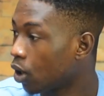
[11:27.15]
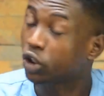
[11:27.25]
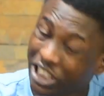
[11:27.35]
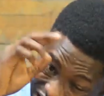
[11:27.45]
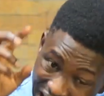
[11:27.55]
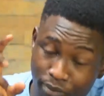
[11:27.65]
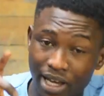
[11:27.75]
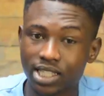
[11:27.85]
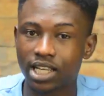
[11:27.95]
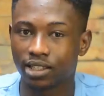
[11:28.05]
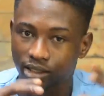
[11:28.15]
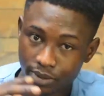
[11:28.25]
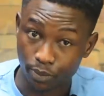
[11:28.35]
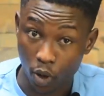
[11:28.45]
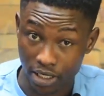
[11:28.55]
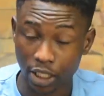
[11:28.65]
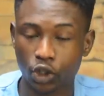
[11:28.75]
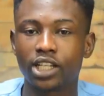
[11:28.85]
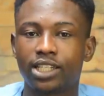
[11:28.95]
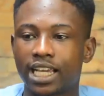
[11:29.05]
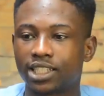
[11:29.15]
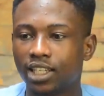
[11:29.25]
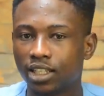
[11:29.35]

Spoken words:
children per se, the boy actually died.